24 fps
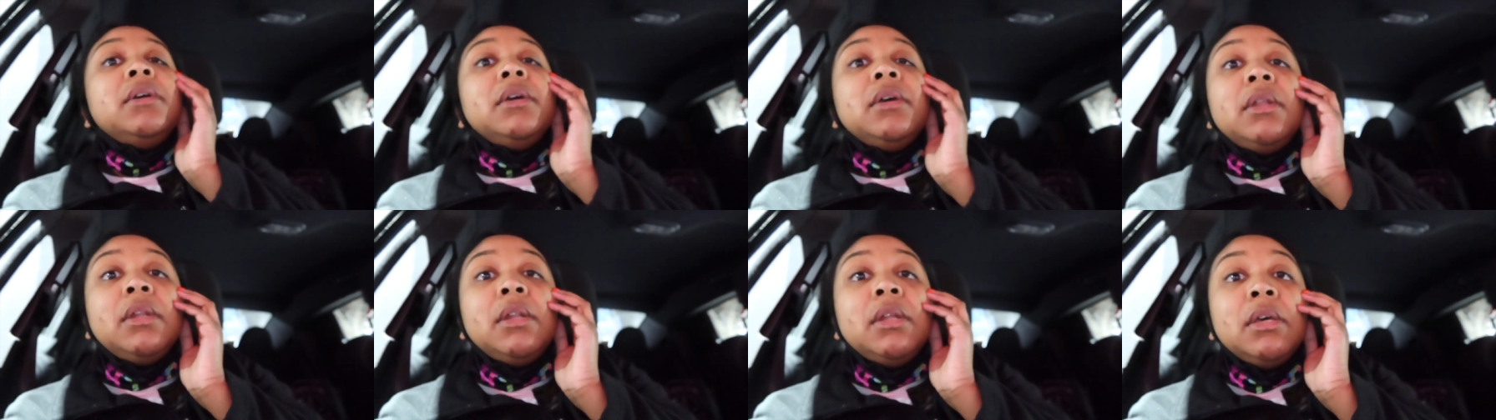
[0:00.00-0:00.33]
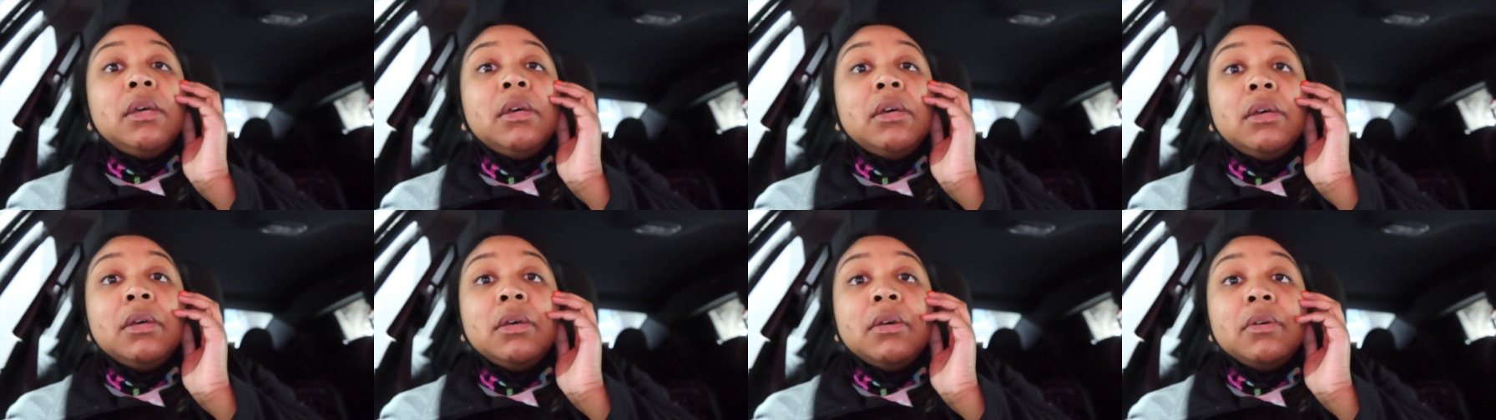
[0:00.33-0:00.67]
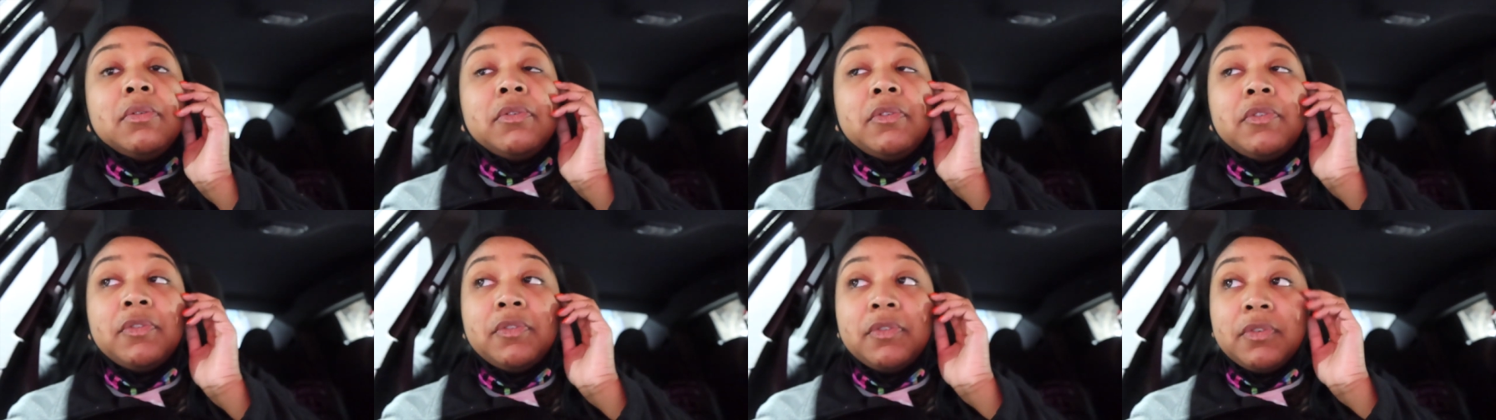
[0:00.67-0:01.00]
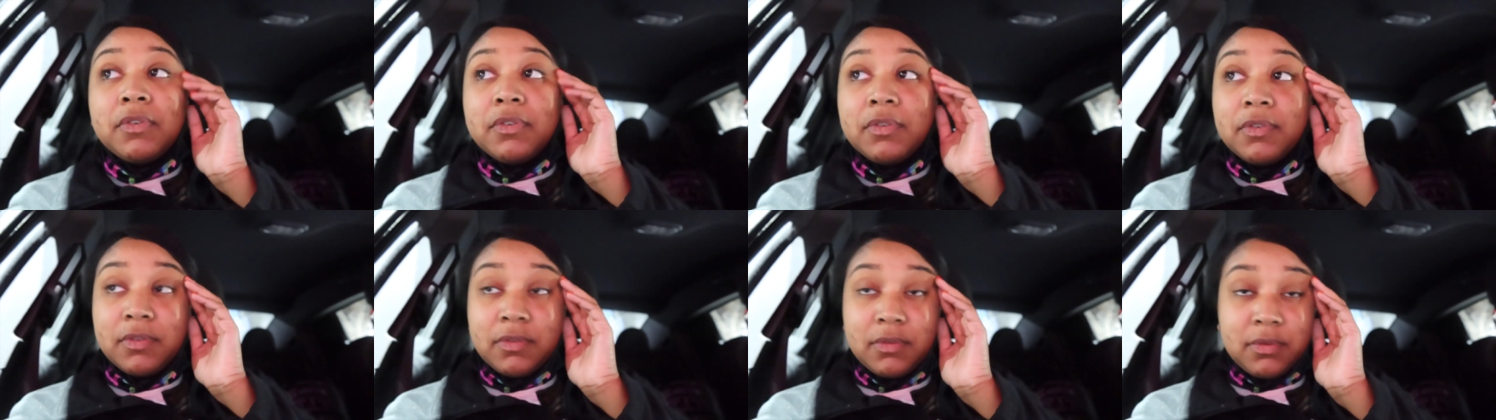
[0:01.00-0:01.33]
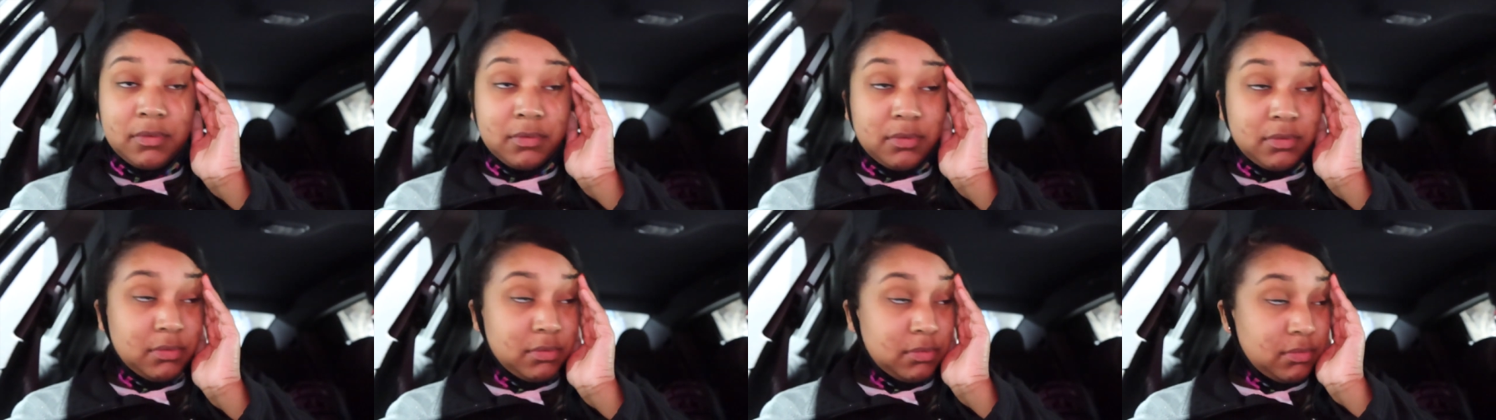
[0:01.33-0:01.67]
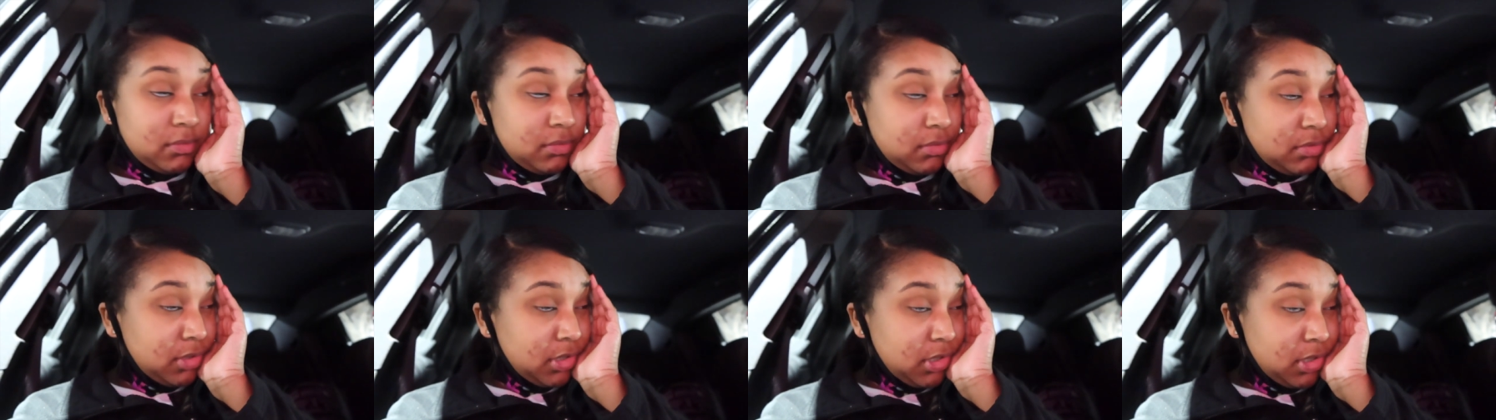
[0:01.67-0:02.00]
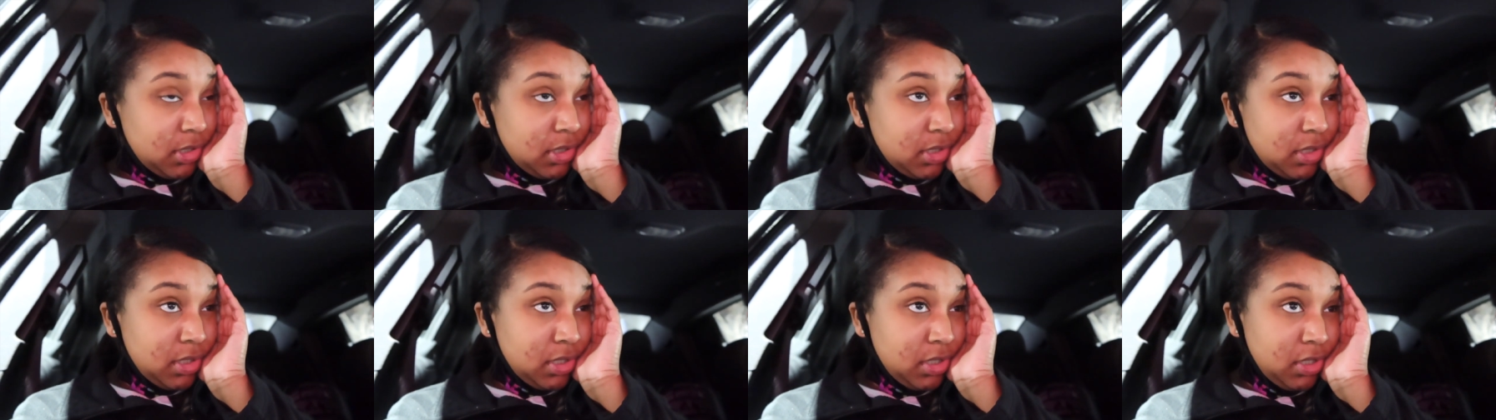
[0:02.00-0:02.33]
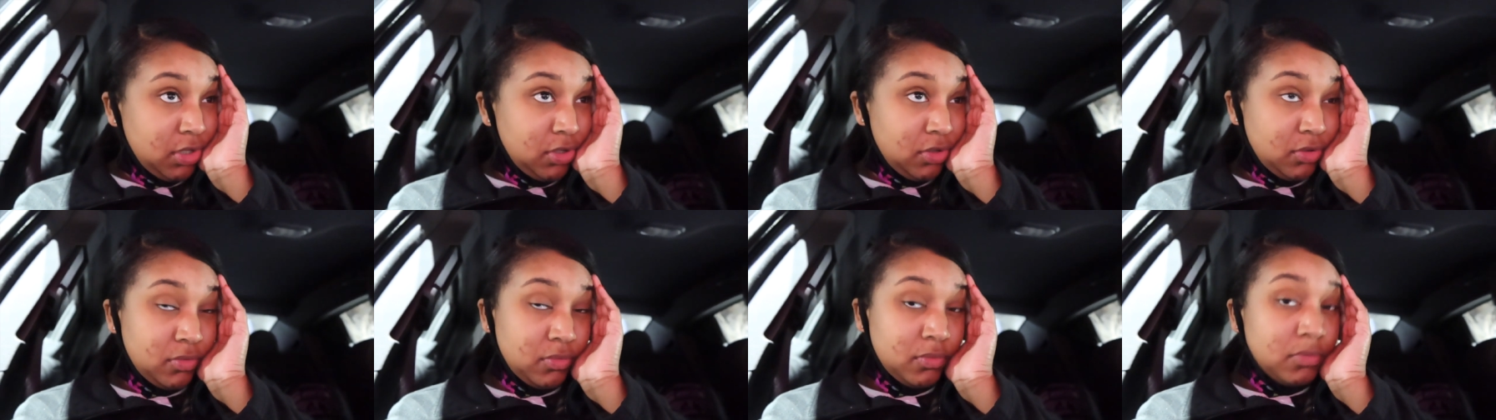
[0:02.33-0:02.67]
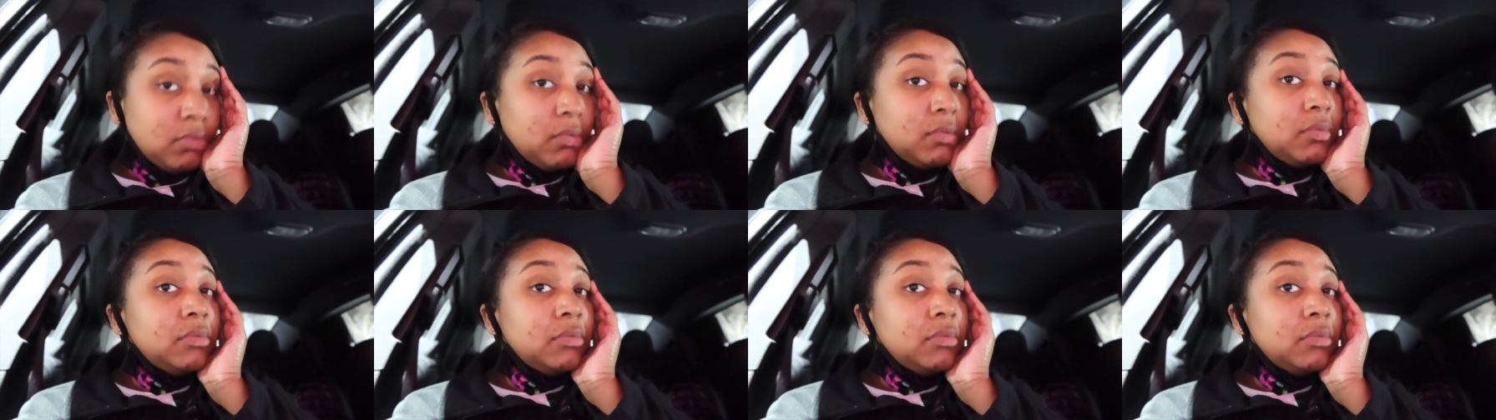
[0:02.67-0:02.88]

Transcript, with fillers: And if you